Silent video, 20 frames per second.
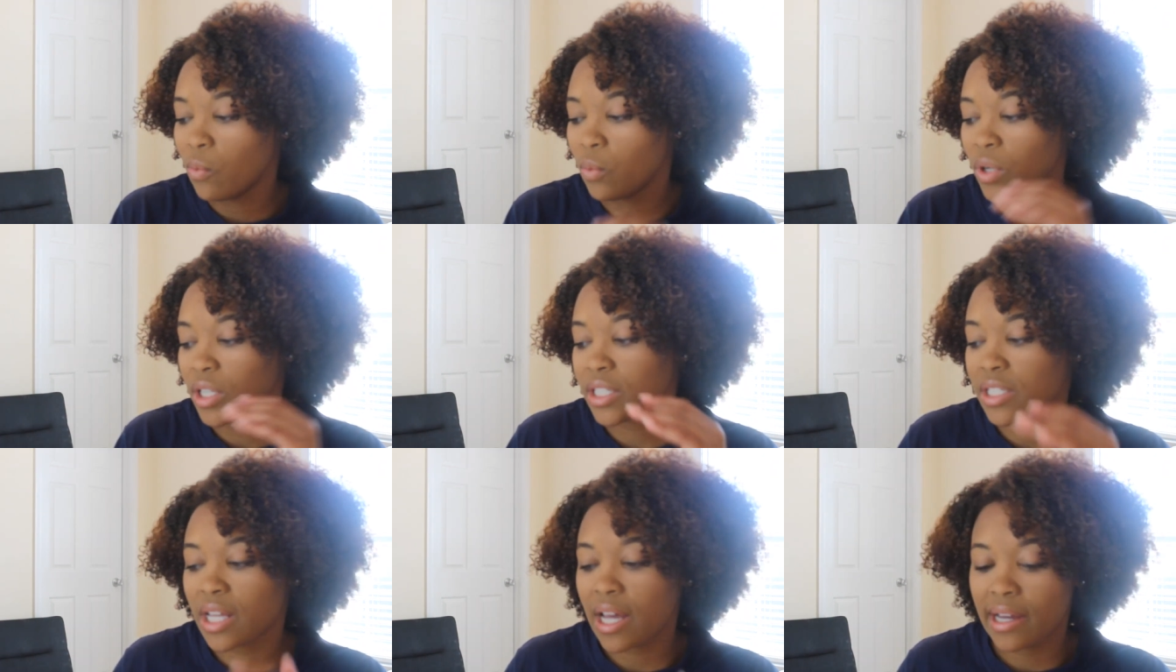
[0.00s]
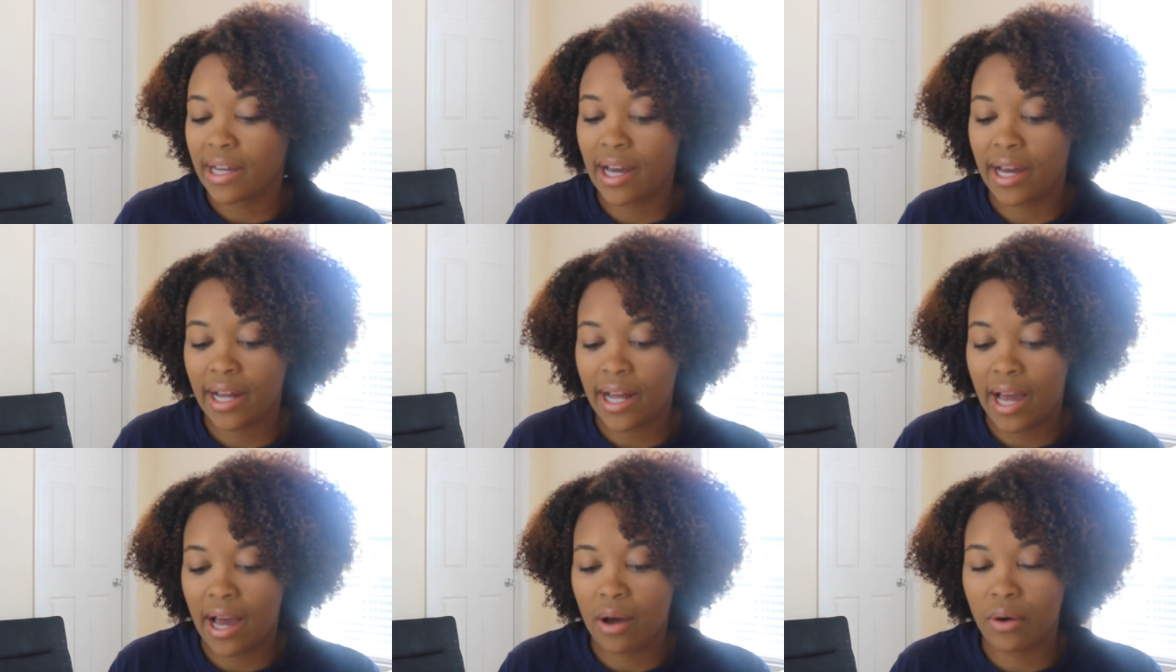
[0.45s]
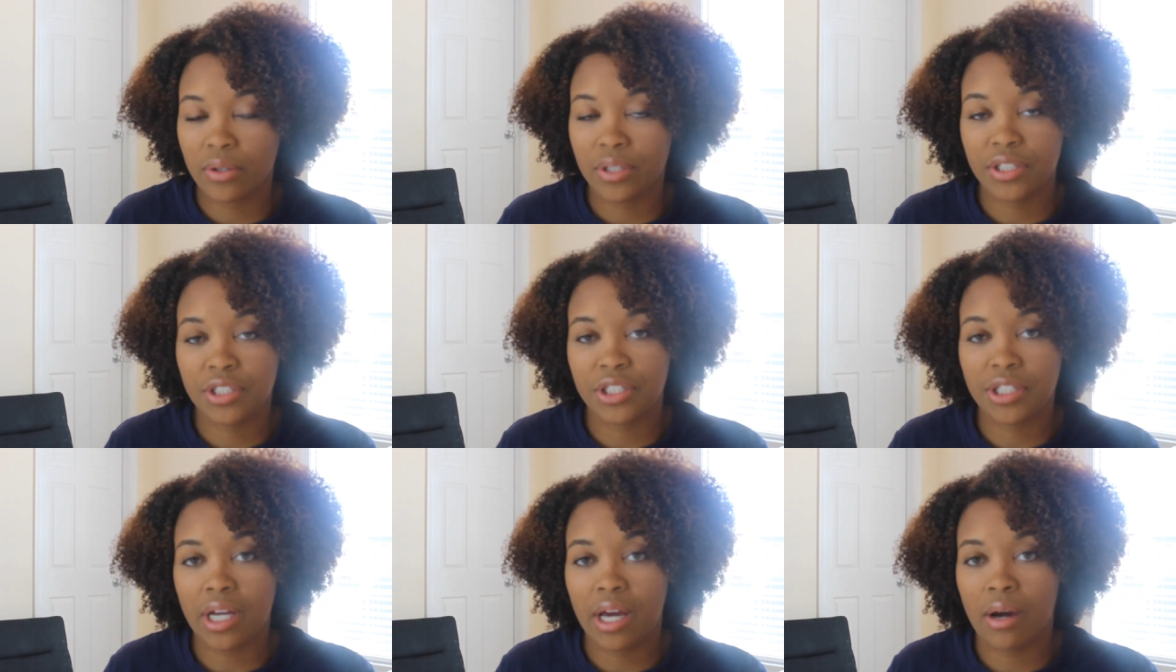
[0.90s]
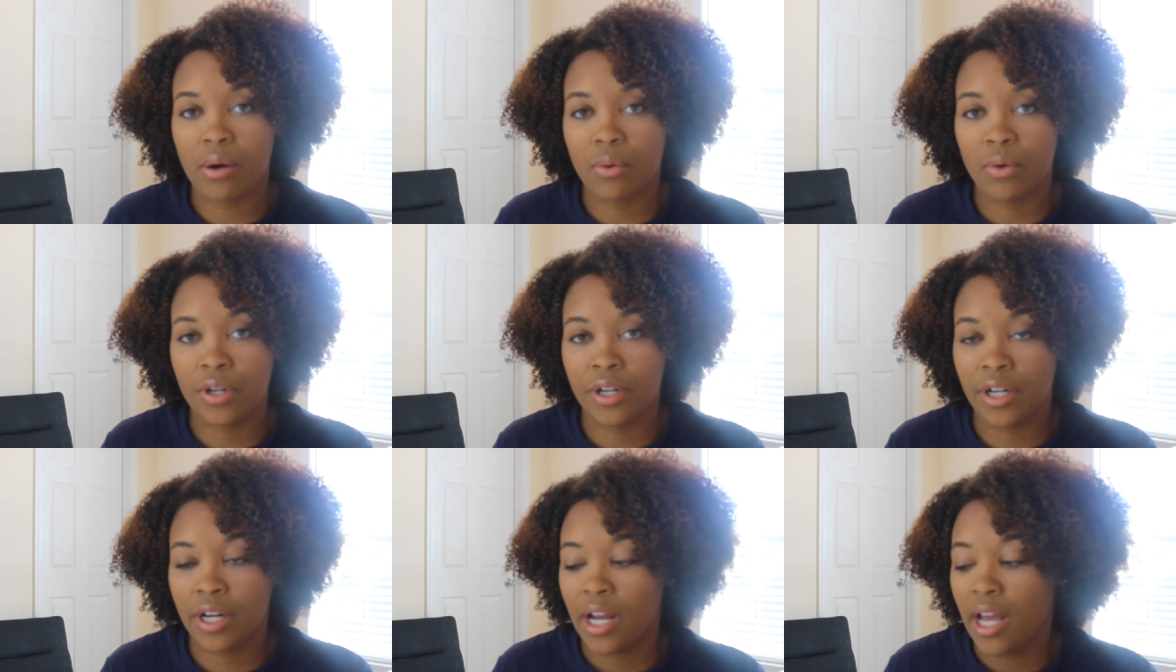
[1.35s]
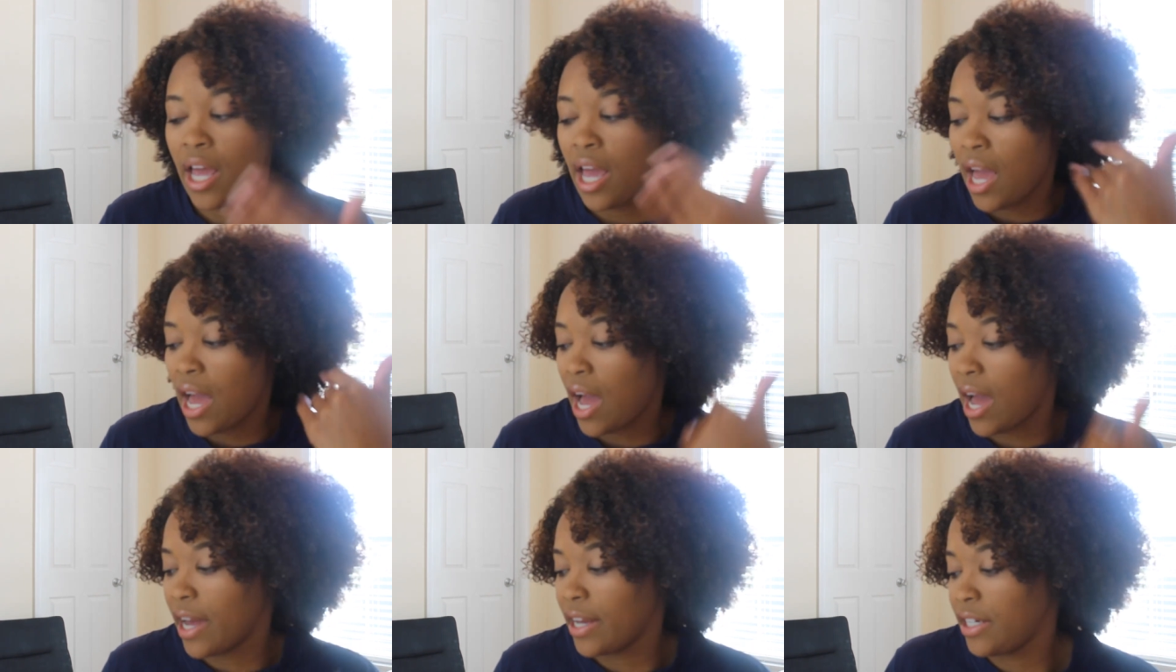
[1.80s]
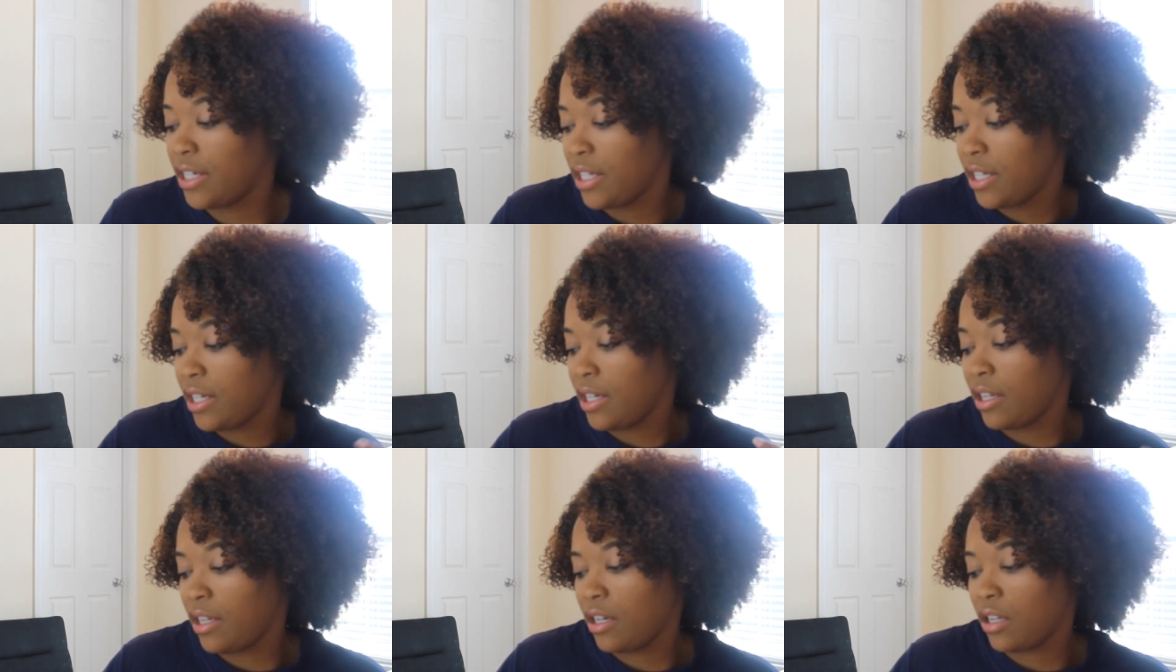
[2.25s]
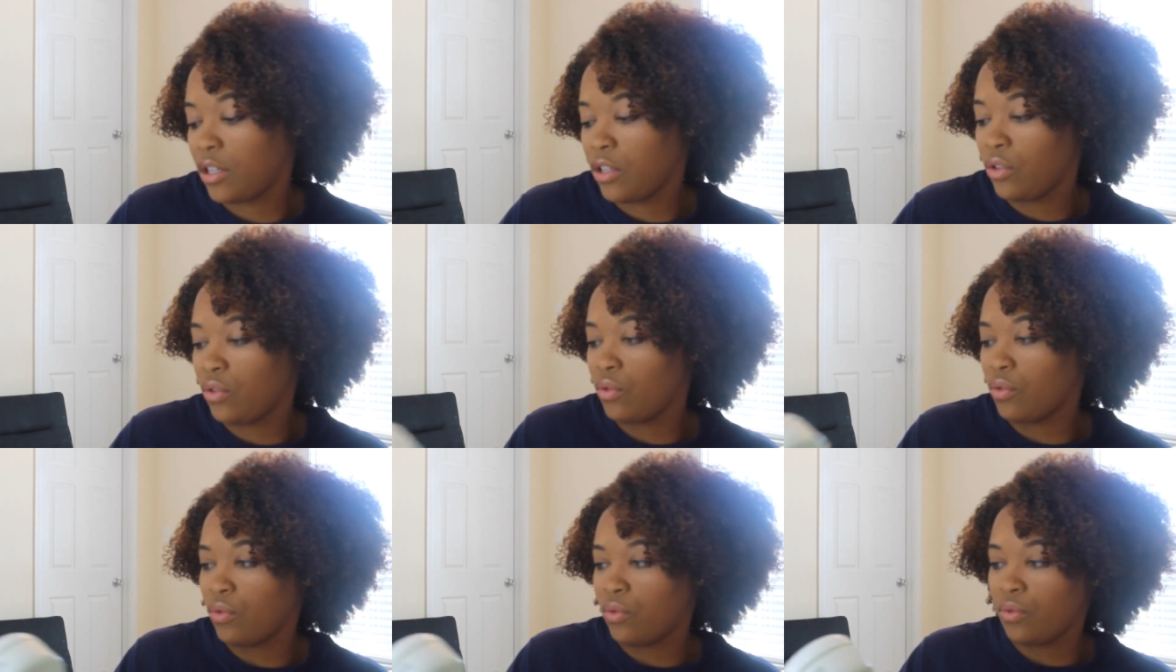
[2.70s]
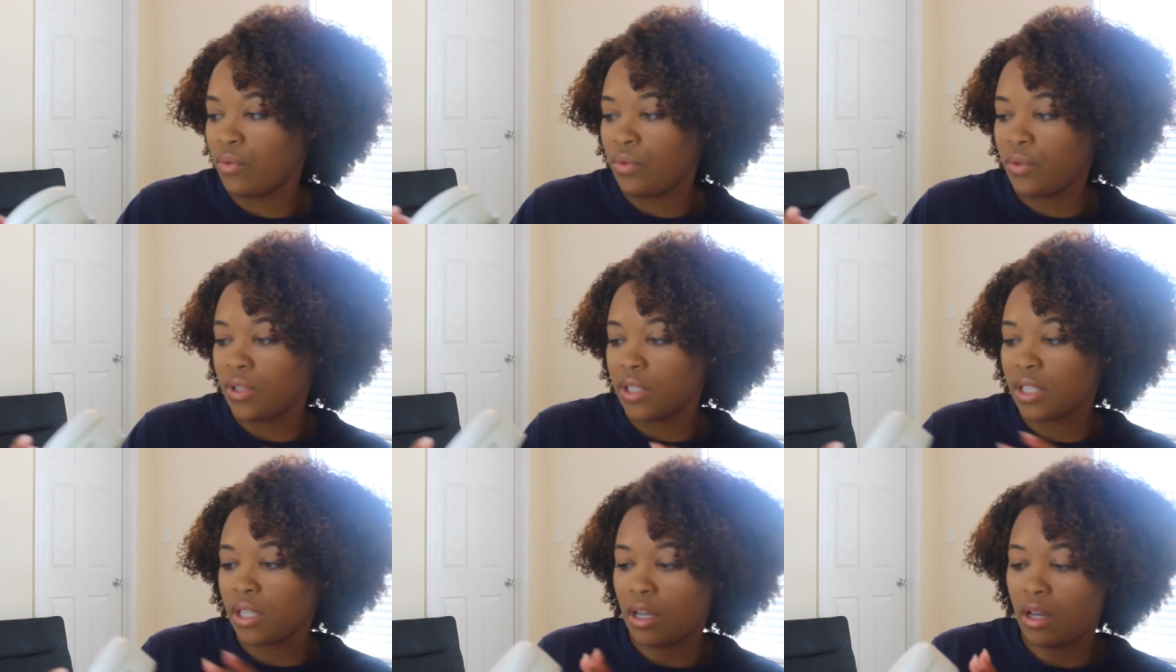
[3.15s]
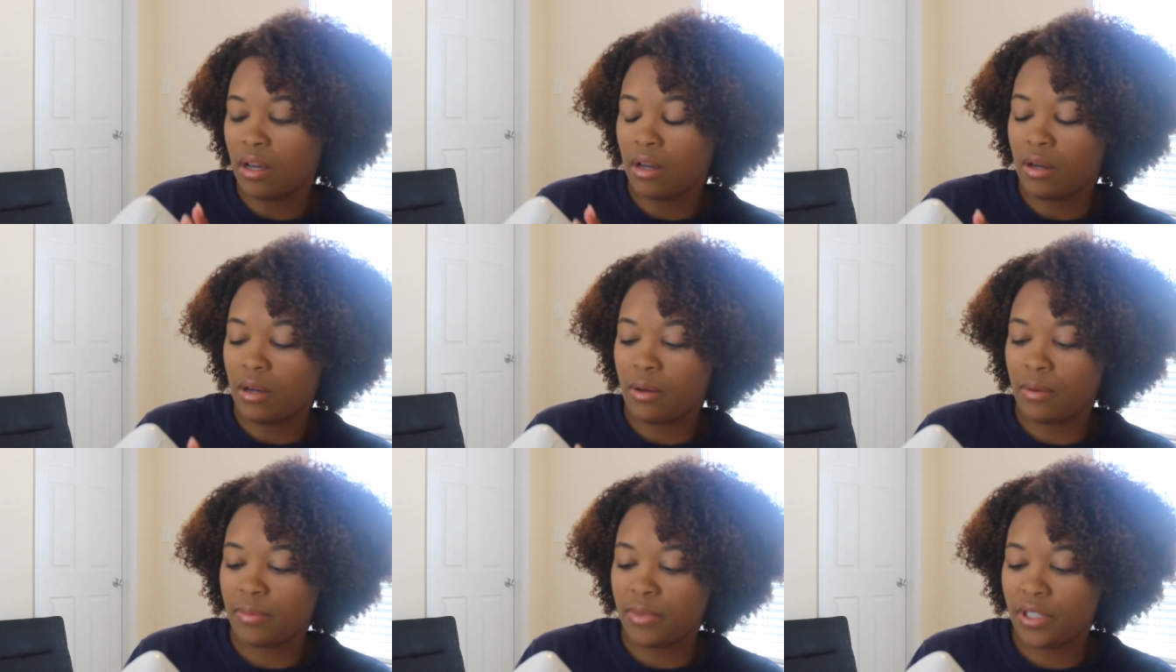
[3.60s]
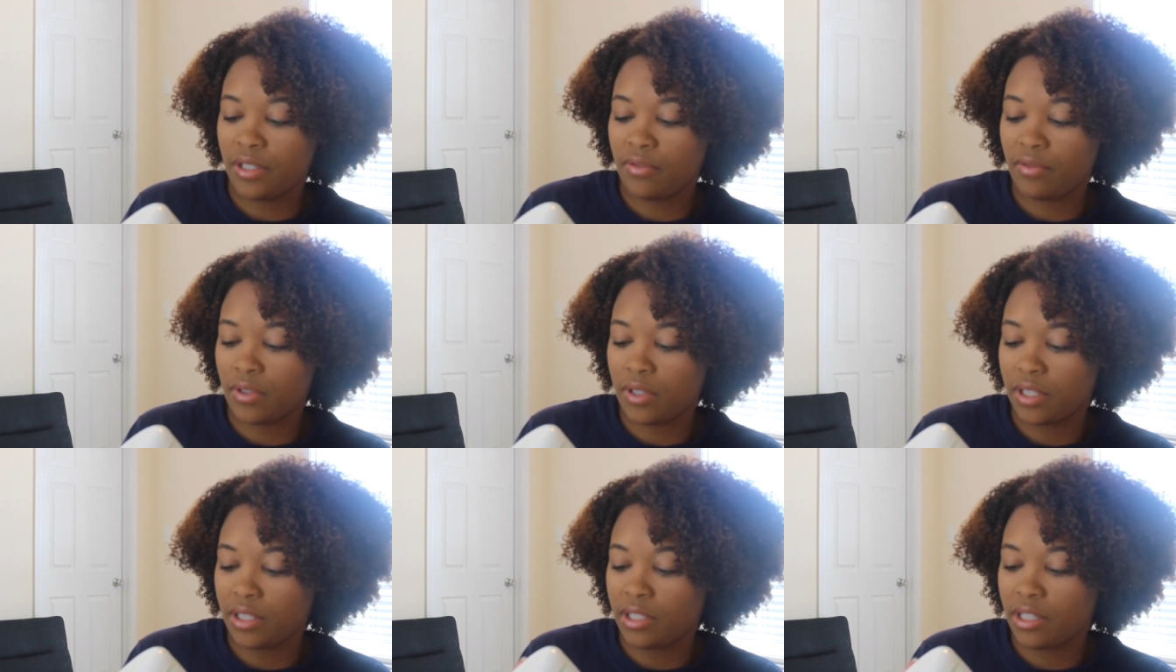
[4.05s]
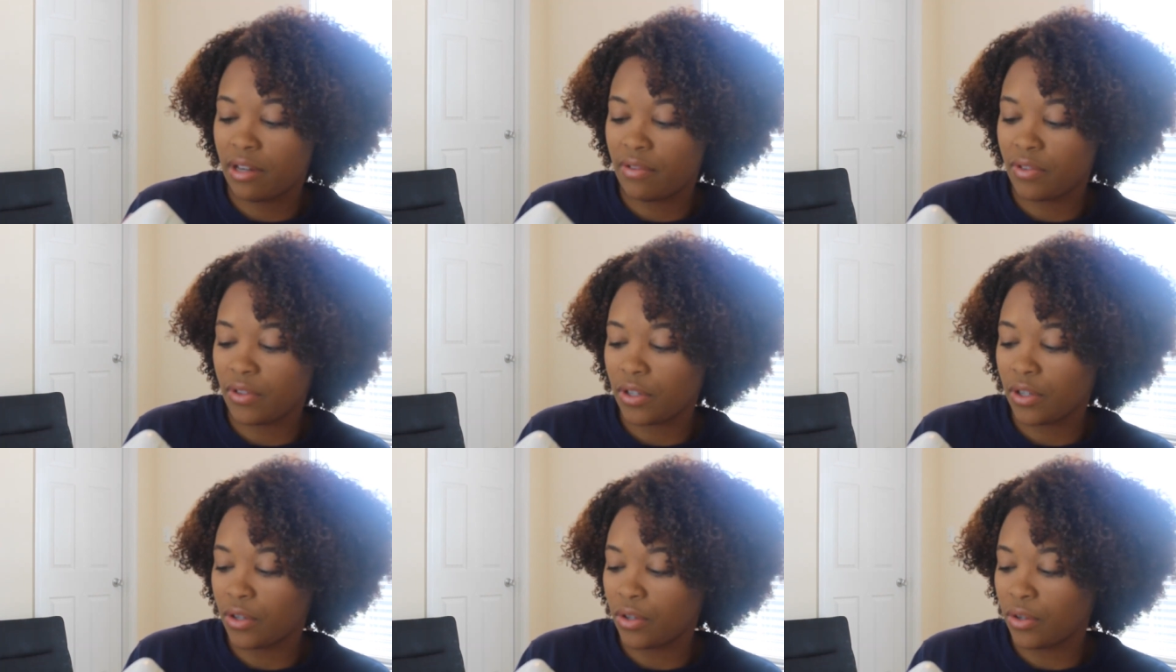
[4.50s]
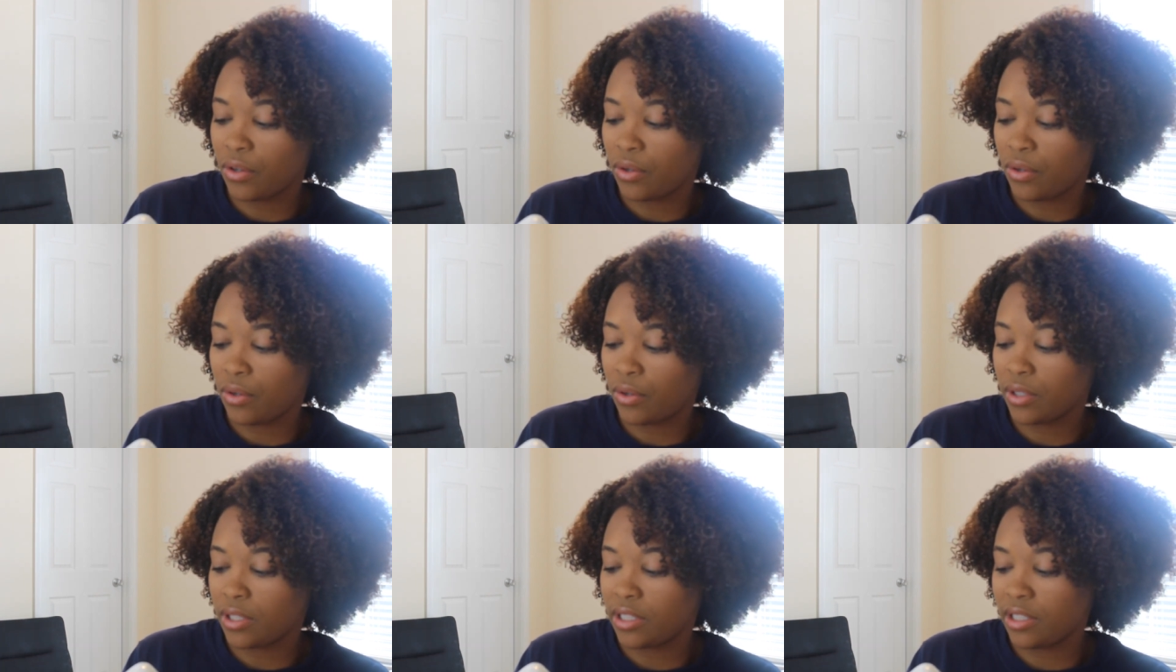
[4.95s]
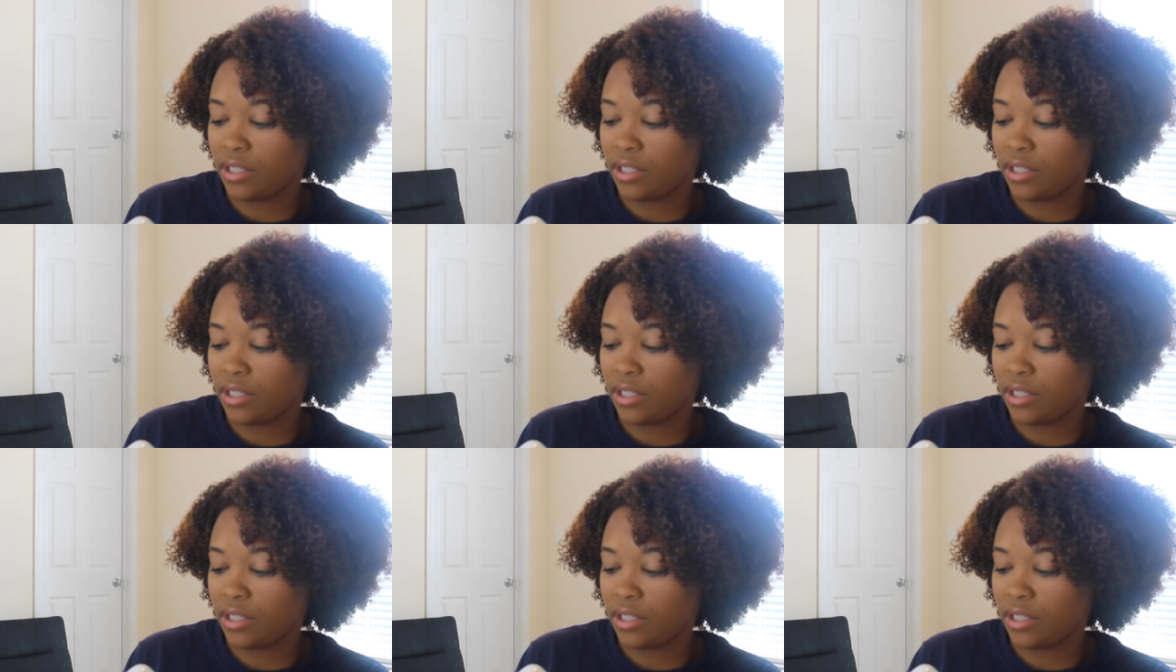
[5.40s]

once I got out the shower, I did use um, Devil Curl,